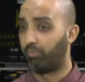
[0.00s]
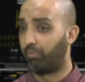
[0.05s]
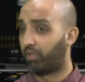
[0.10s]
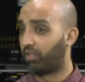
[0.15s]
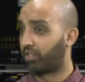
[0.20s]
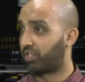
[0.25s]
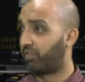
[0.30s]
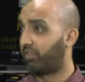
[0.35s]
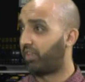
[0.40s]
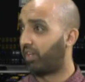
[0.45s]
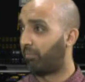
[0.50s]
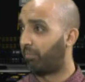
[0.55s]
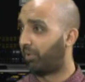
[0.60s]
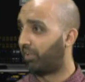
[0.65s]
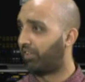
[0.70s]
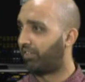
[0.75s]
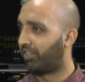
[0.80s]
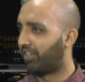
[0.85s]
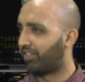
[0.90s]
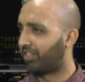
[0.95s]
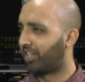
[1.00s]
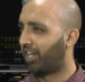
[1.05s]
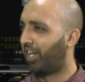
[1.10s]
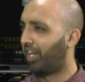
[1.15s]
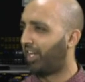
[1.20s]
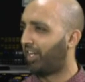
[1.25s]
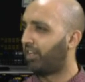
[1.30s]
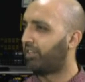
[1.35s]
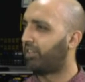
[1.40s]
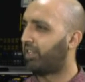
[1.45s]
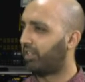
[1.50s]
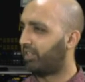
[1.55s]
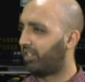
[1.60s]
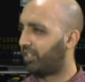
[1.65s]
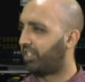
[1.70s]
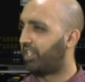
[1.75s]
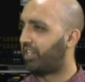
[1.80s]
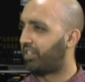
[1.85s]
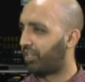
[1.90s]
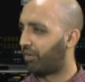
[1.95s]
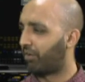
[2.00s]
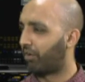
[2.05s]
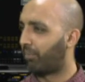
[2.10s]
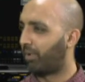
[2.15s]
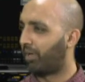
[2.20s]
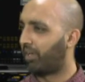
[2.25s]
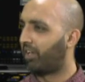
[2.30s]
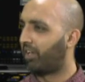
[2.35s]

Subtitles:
because of your abilities? Did you see what I mean?